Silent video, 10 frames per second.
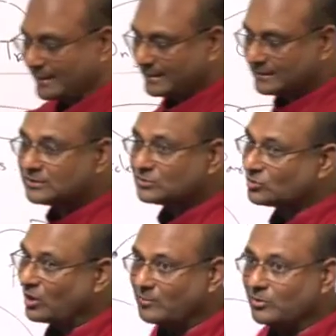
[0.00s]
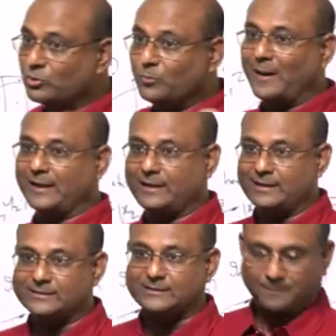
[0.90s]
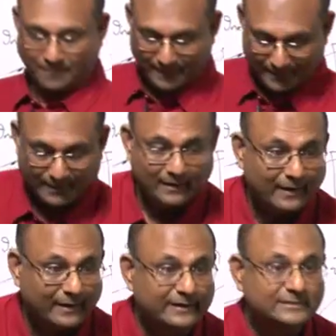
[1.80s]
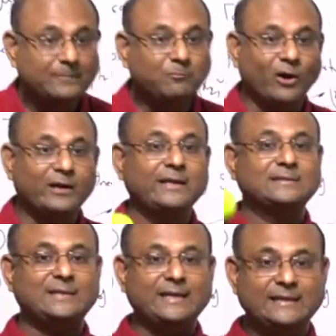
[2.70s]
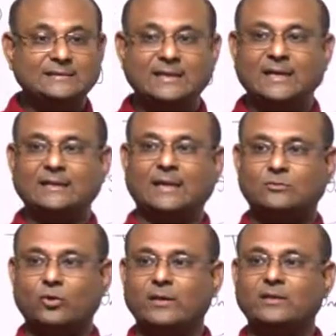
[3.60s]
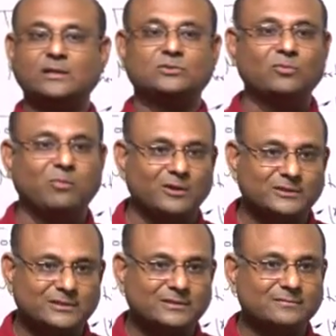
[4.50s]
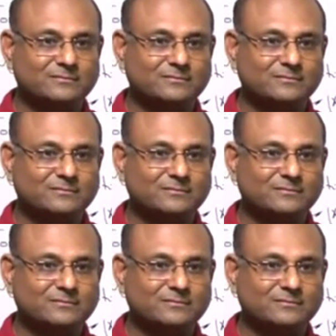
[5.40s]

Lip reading: this is to talk about 2 particles. Rigid body is easier than throwing these 2 balls.